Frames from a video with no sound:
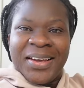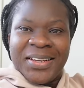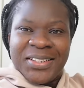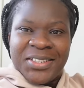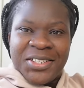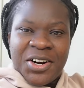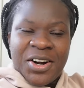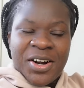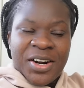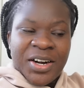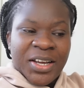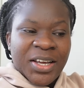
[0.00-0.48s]
at
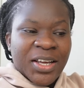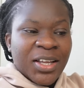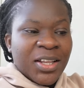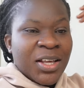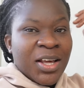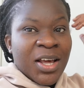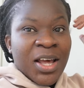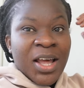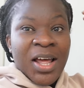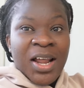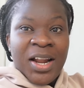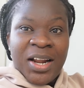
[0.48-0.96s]
Target.
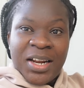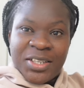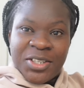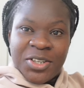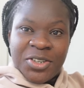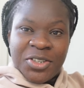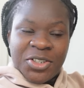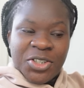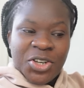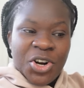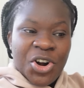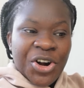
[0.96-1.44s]
Let's go
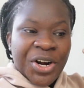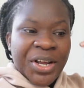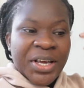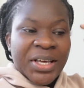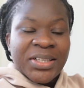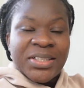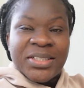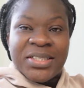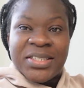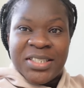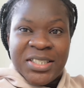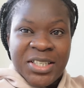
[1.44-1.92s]
to
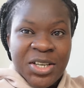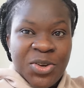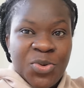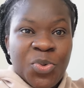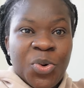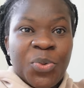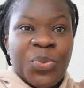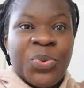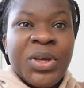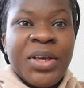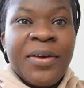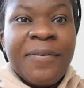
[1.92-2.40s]
Target, see
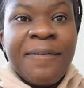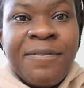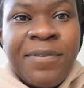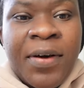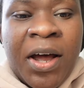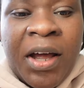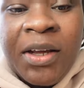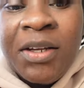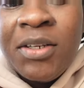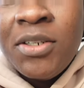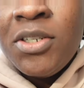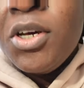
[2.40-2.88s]
what we can
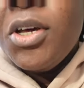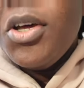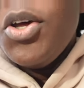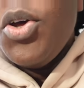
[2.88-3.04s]
find.